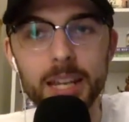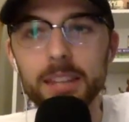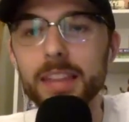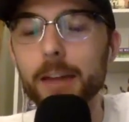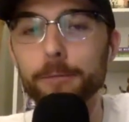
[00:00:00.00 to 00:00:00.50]

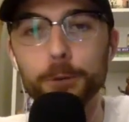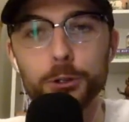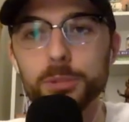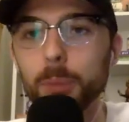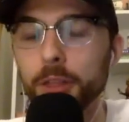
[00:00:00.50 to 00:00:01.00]
That
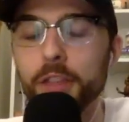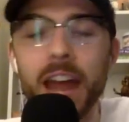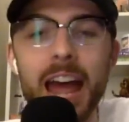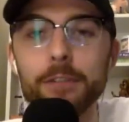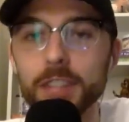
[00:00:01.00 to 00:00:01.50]
first month and a
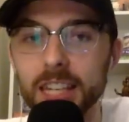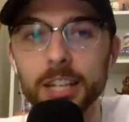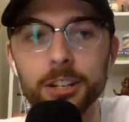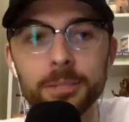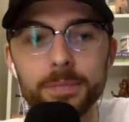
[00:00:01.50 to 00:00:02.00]
half of the
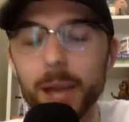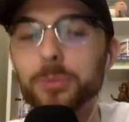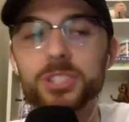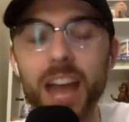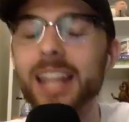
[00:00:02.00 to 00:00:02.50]
year, that
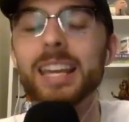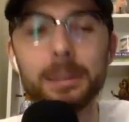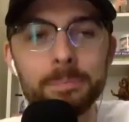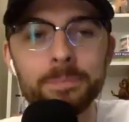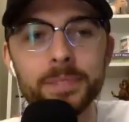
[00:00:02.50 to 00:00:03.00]
was not
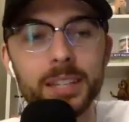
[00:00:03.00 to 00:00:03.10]
him.